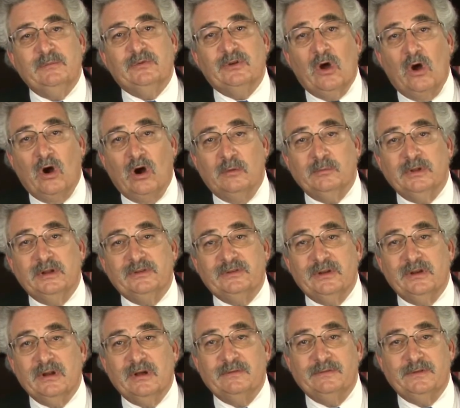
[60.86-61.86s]
harmless
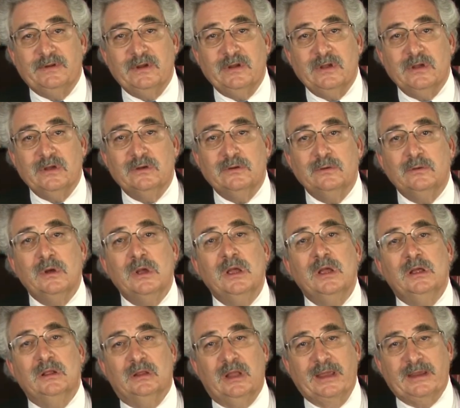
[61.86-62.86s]
enough to you,
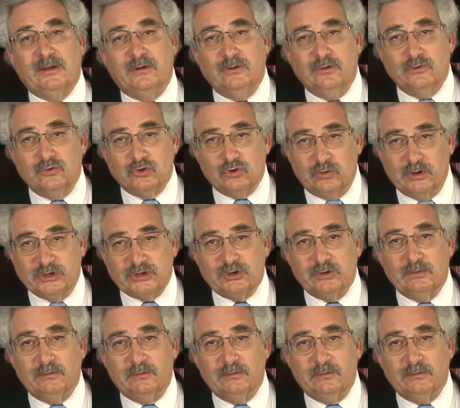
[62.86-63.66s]
like a nutritional